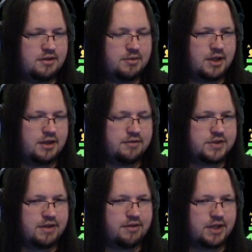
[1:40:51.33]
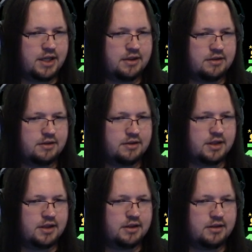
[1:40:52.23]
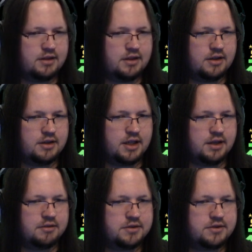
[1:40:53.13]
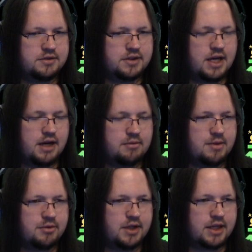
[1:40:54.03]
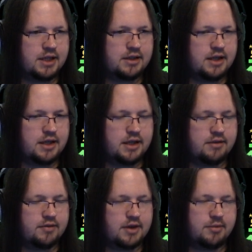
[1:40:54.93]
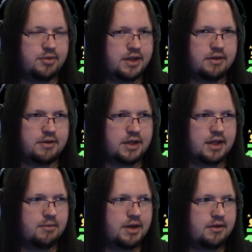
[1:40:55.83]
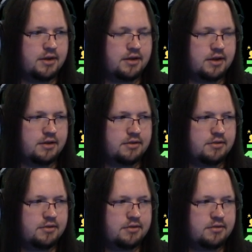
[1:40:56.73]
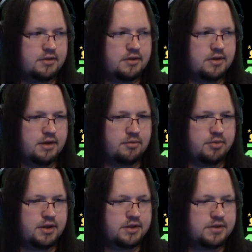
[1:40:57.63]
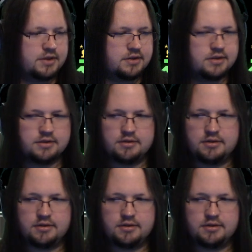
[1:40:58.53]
But I love 7, 8, and 9 was not. I remember liking 9. I played it when it came out, and I haven't played it since. So.